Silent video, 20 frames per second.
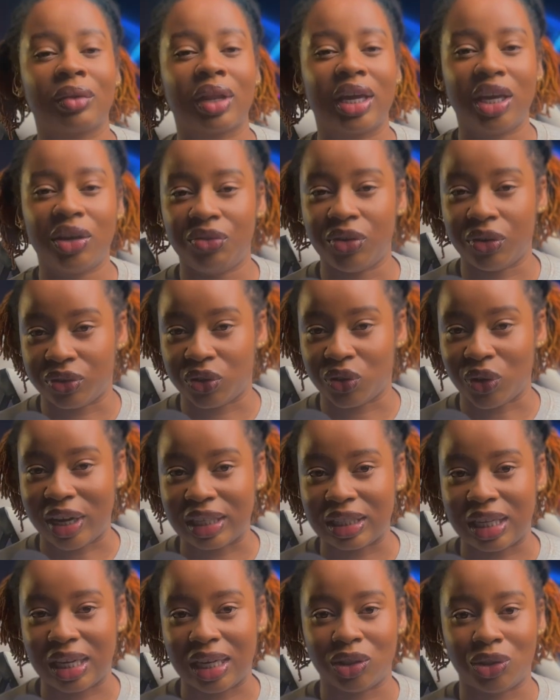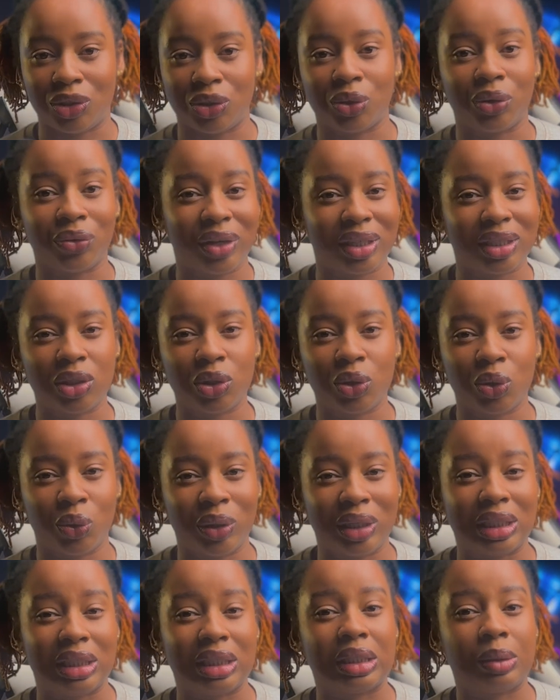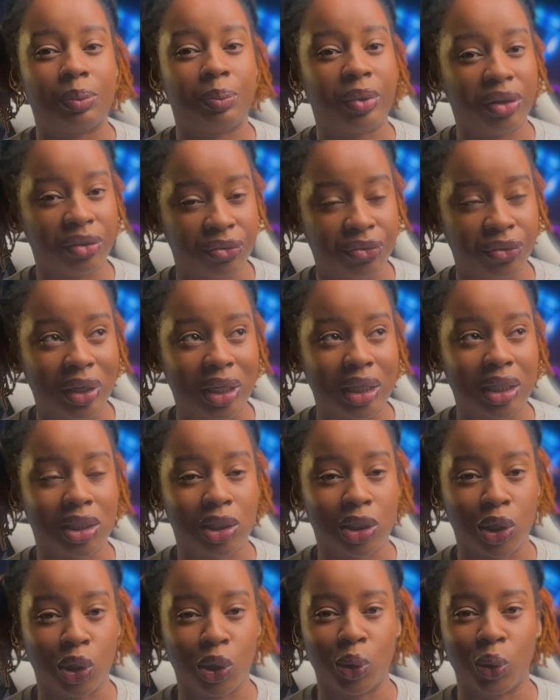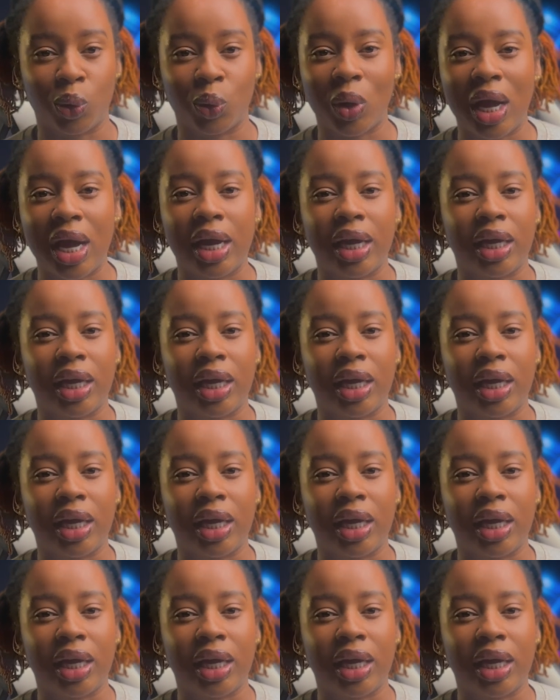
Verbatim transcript: If you've tried that, you already know it is painfully slow,